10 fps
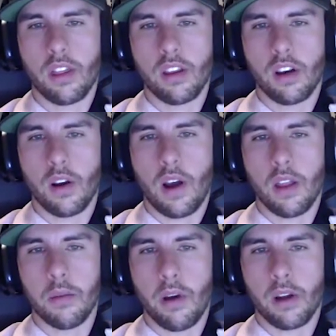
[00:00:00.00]
you know, how
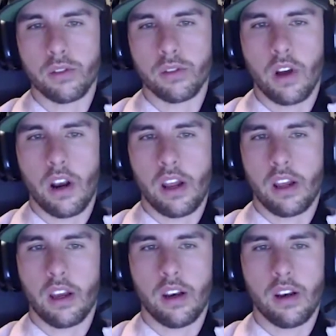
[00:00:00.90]
the bike was
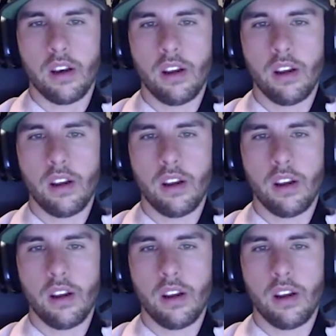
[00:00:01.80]
running and,